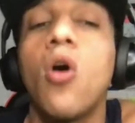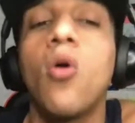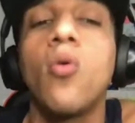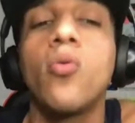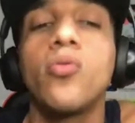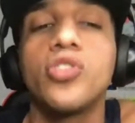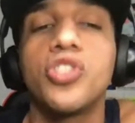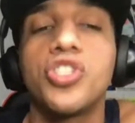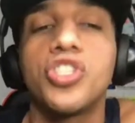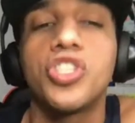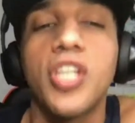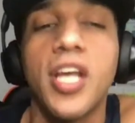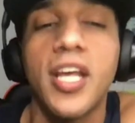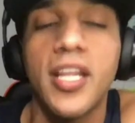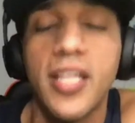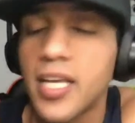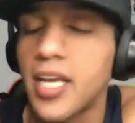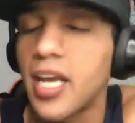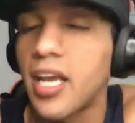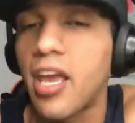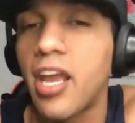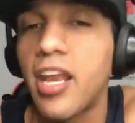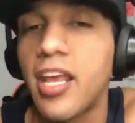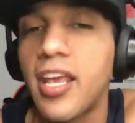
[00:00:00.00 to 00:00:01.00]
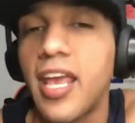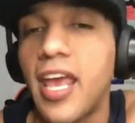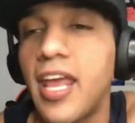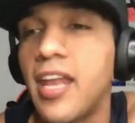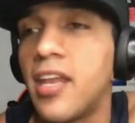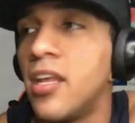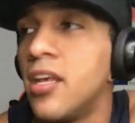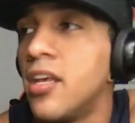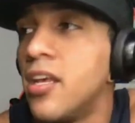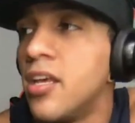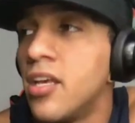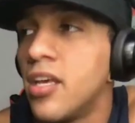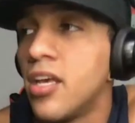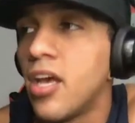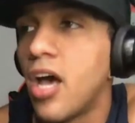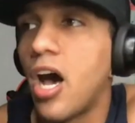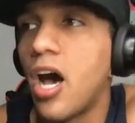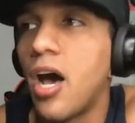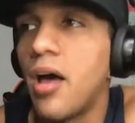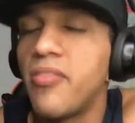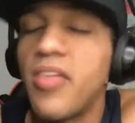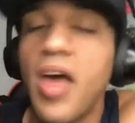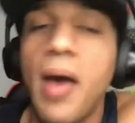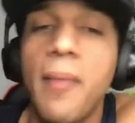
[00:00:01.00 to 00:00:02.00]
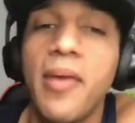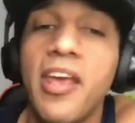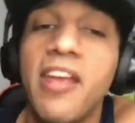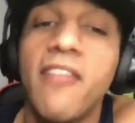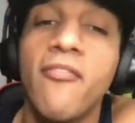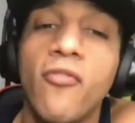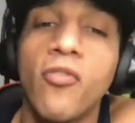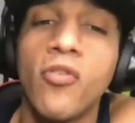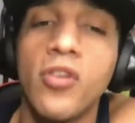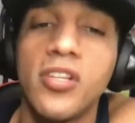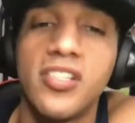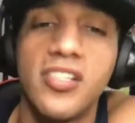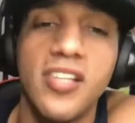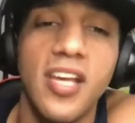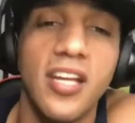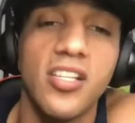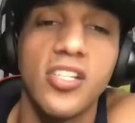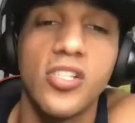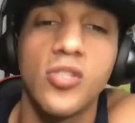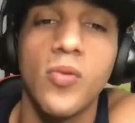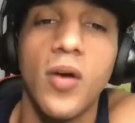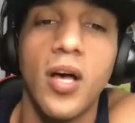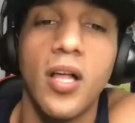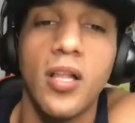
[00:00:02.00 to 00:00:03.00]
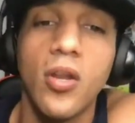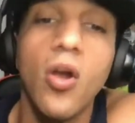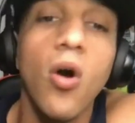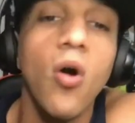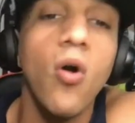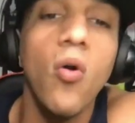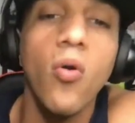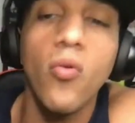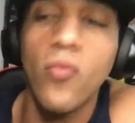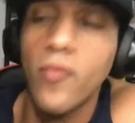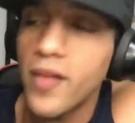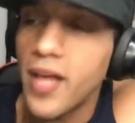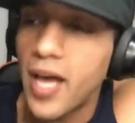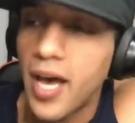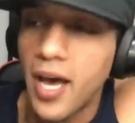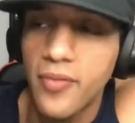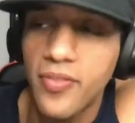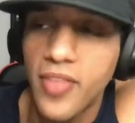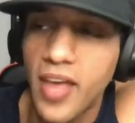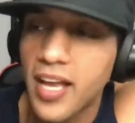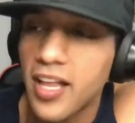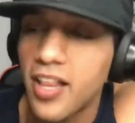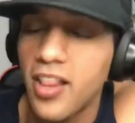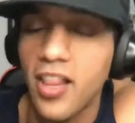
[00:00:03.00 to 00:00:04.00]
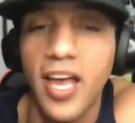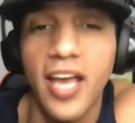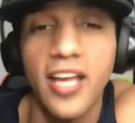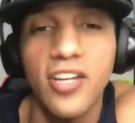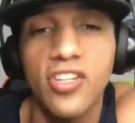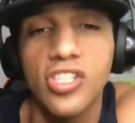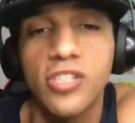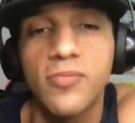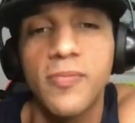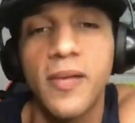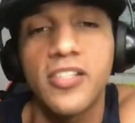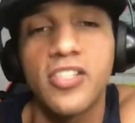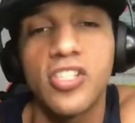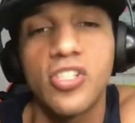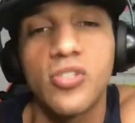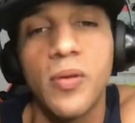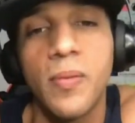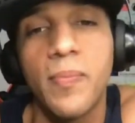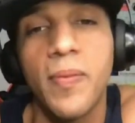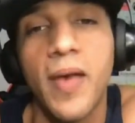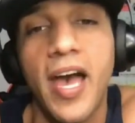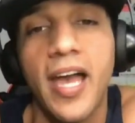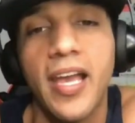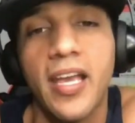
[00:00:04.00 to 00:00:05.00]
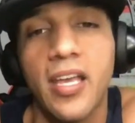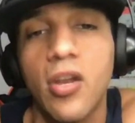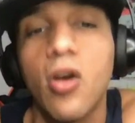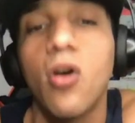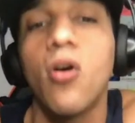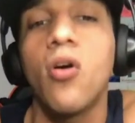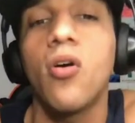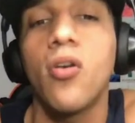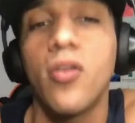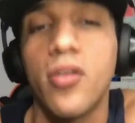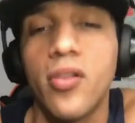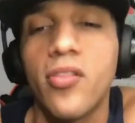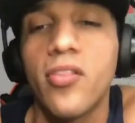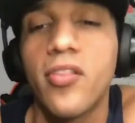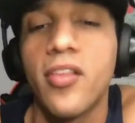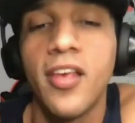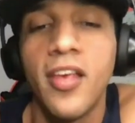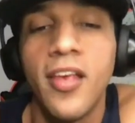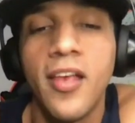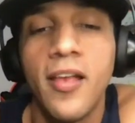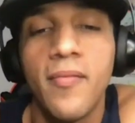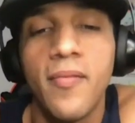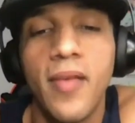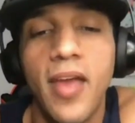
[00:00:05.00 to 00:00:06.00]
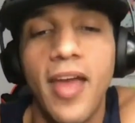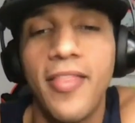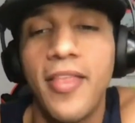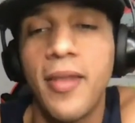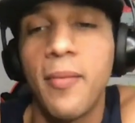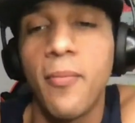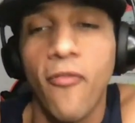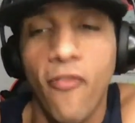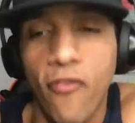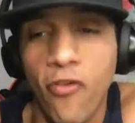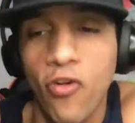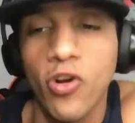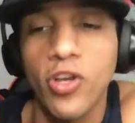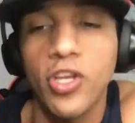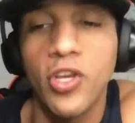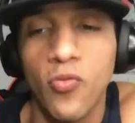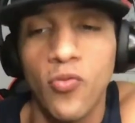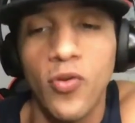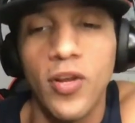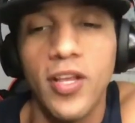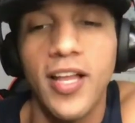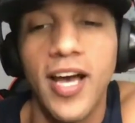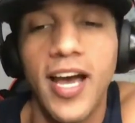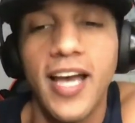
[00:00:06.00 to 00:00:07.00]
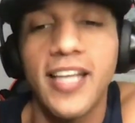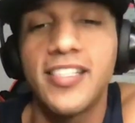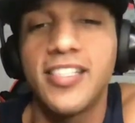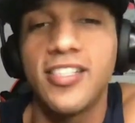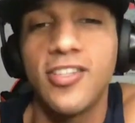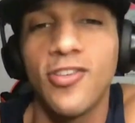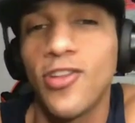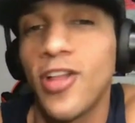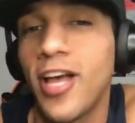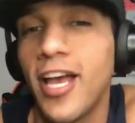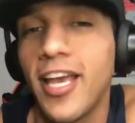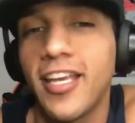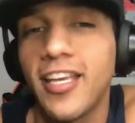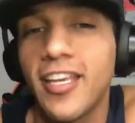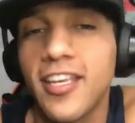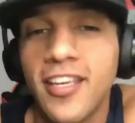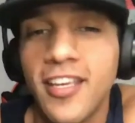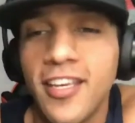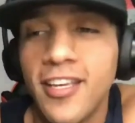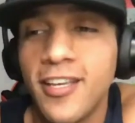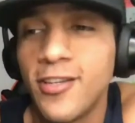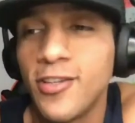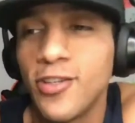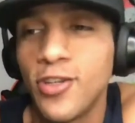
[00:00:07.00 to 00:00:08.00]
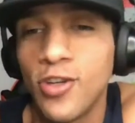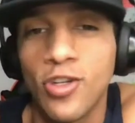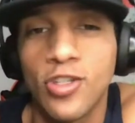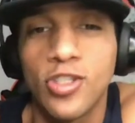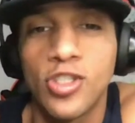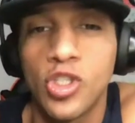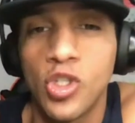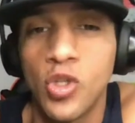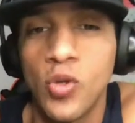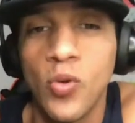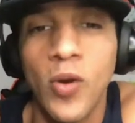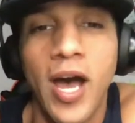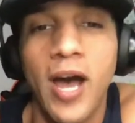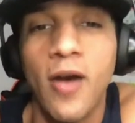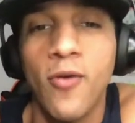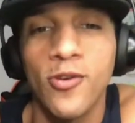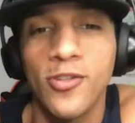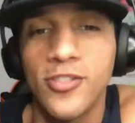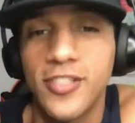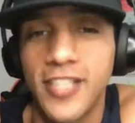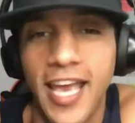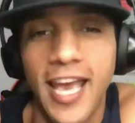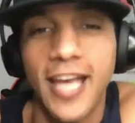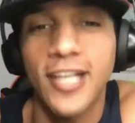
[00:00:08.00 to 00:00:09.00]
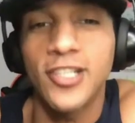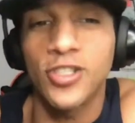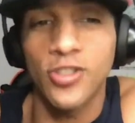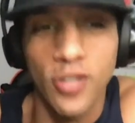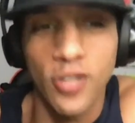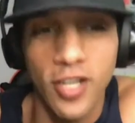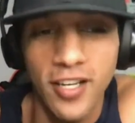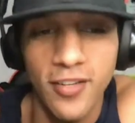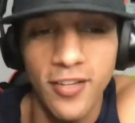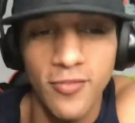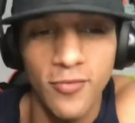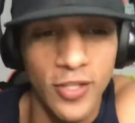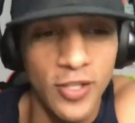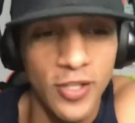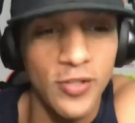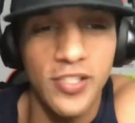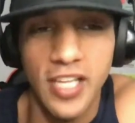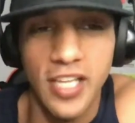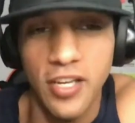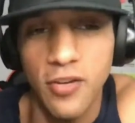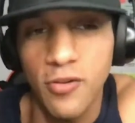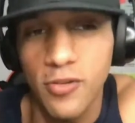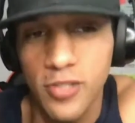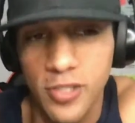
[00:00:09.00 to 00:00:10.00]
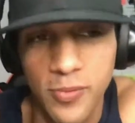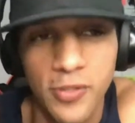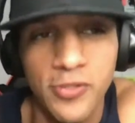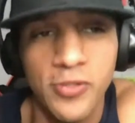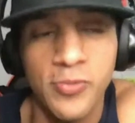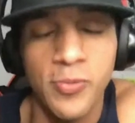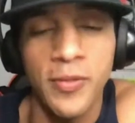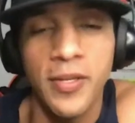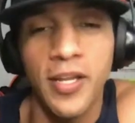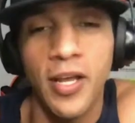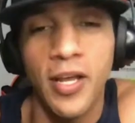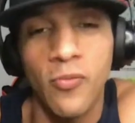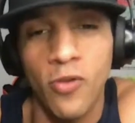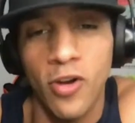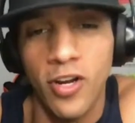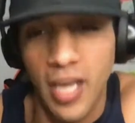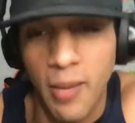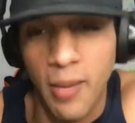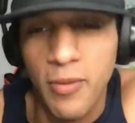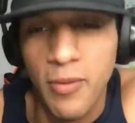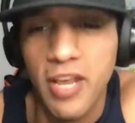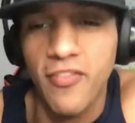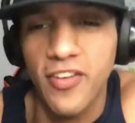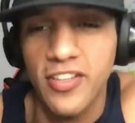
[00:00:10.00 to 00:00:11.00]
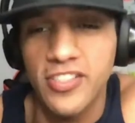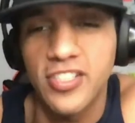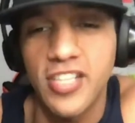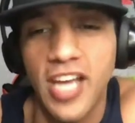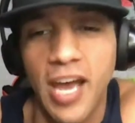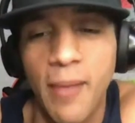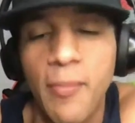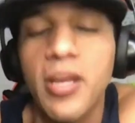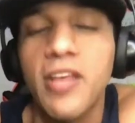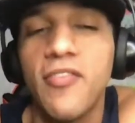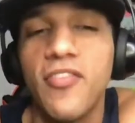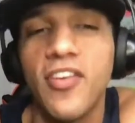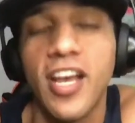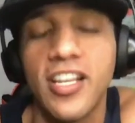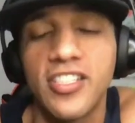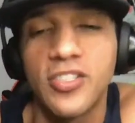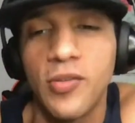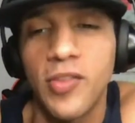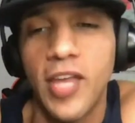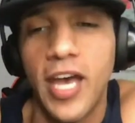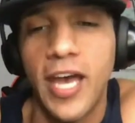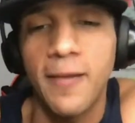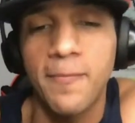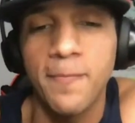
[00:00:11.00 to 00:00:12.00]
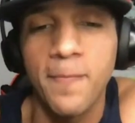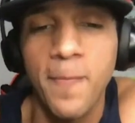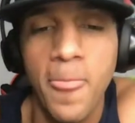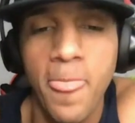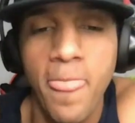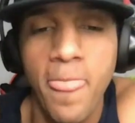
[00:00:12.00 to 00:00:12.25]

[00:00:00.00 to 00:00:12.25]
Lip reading: oh shit, like I got to get that invoice sent as well. And that client just messaged me back. And then before you realize, you're 2 hours extra when you said you were supposed to be done work. How many of you guys do that?